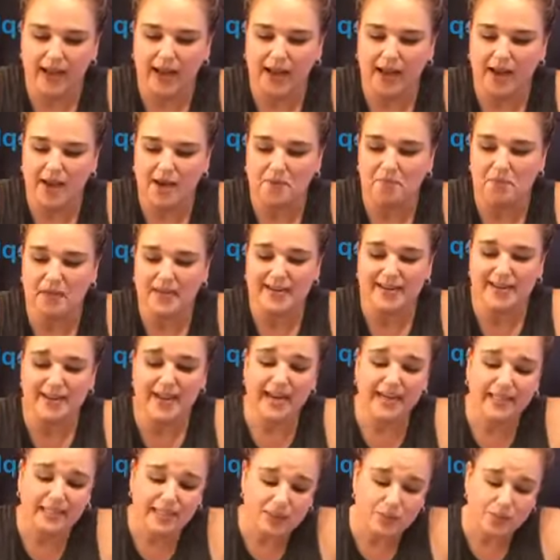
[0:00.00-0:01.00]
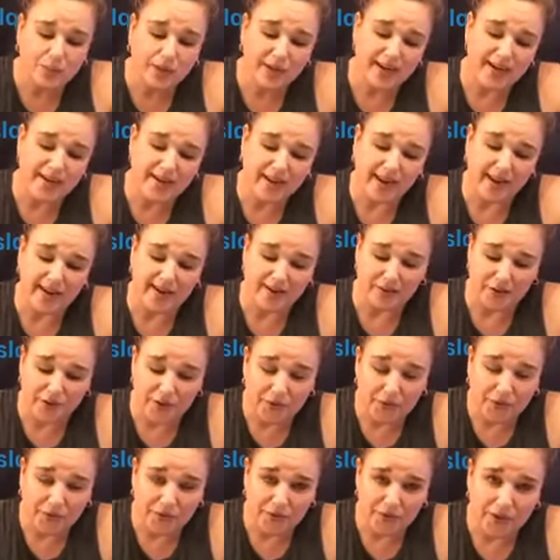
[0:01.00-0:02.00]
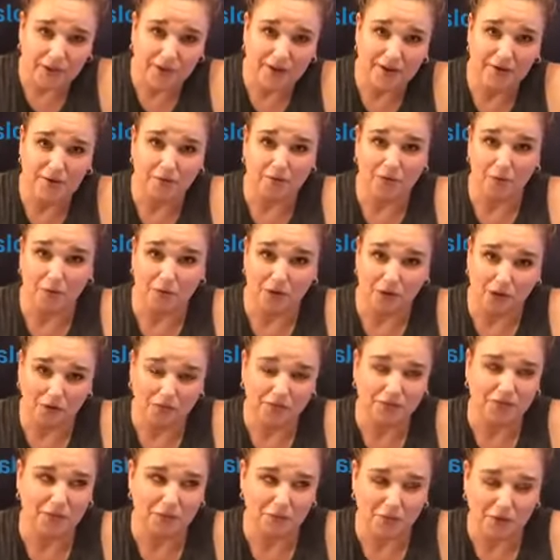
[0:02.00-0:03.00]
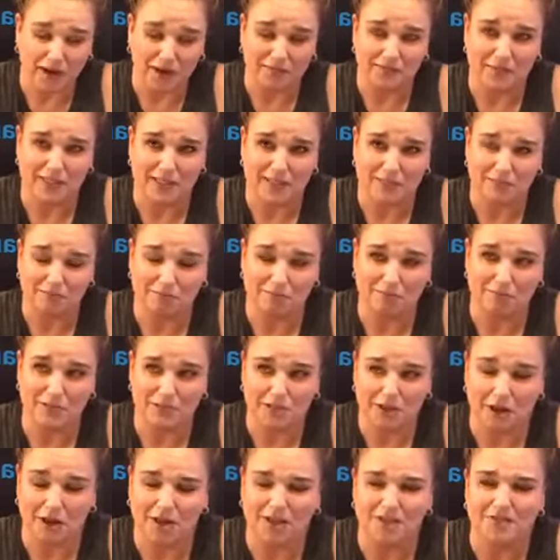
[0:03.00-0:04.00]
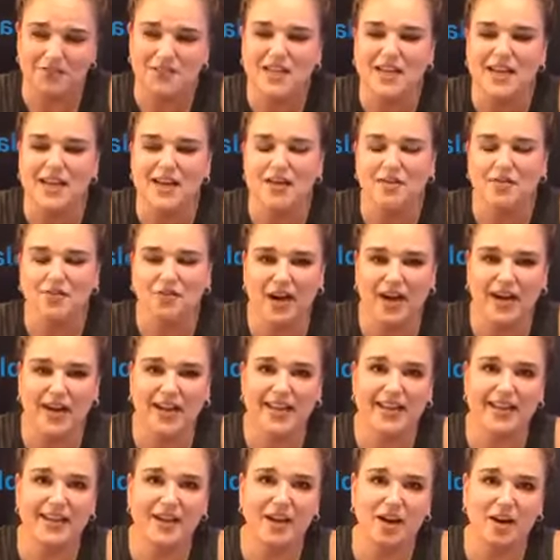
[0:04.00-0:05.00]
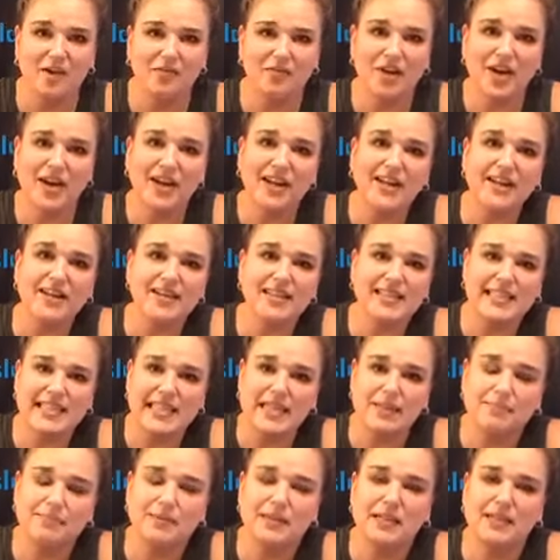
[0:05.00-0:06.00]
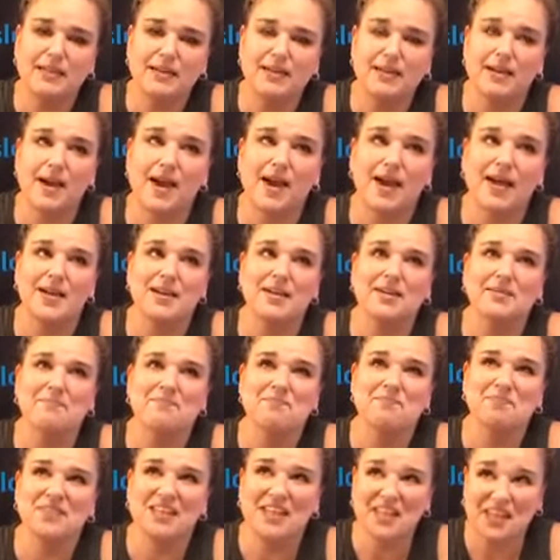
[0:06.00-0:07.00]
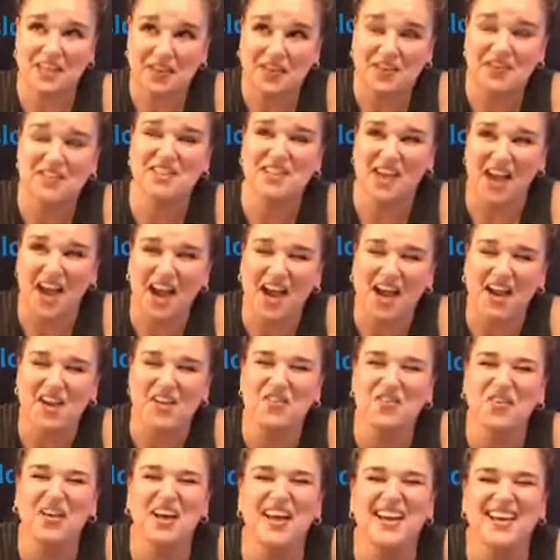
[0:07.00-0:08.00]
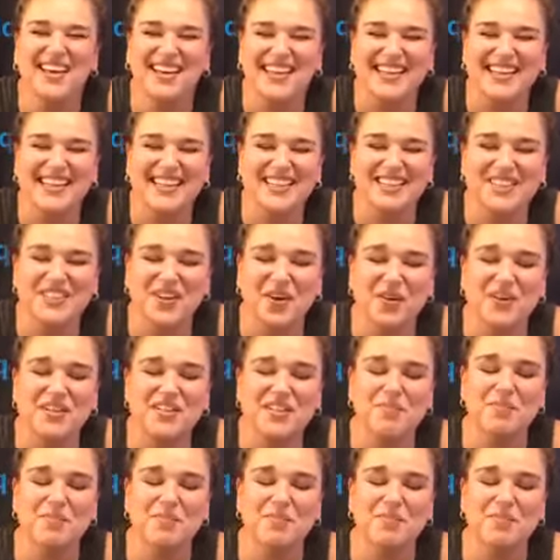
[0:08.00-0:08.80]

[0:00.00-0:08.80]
But next week at noon, hopefully we'll have this resolved, our Friday deep gear dive is going to